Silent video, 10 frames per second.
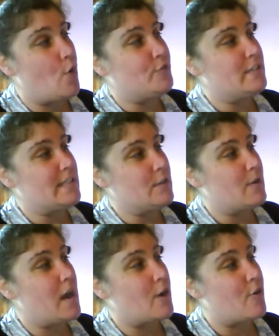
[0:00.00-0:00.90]
number
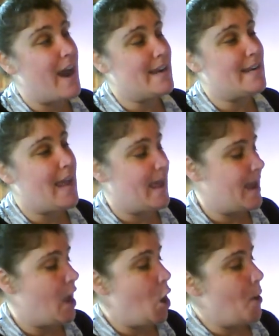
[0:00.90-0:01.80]
1,
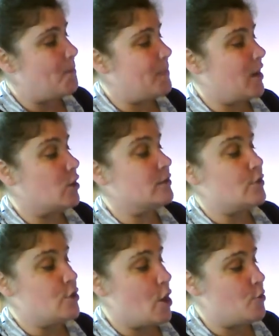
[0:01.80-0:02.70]
they want
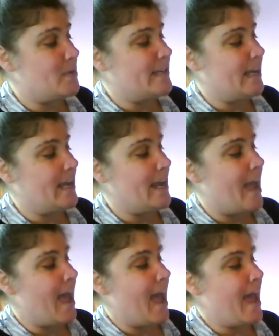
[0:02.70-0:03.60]
to climb the
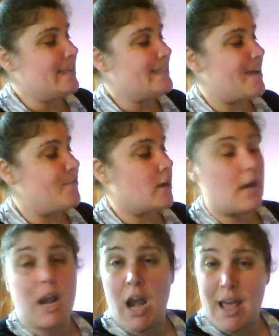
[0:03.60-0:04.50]
west face
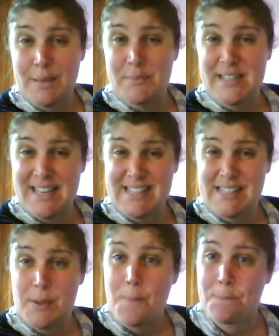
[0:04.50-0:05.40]
of Sierra
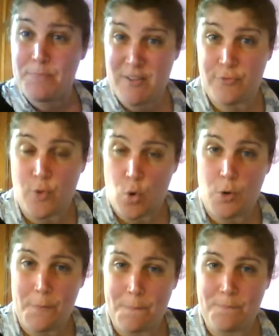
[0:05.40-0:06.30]
Grande
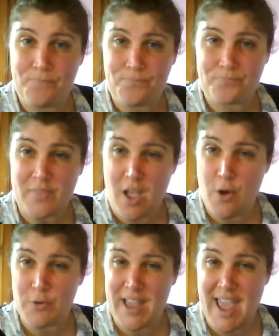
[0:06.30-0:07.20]
because
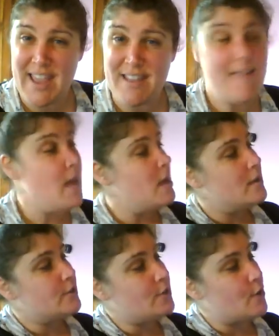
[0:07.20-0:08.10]
nobody
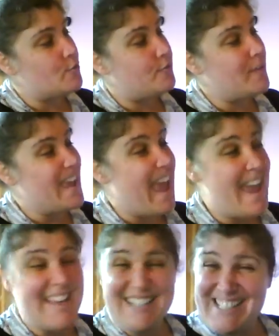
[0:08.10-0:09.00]
has ever
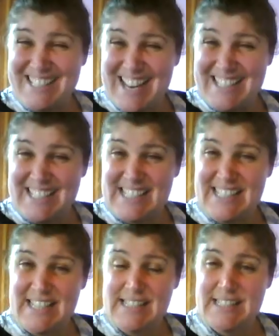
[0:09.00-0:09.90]
climbed this
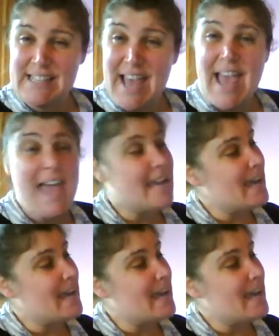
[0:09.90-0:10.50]
before.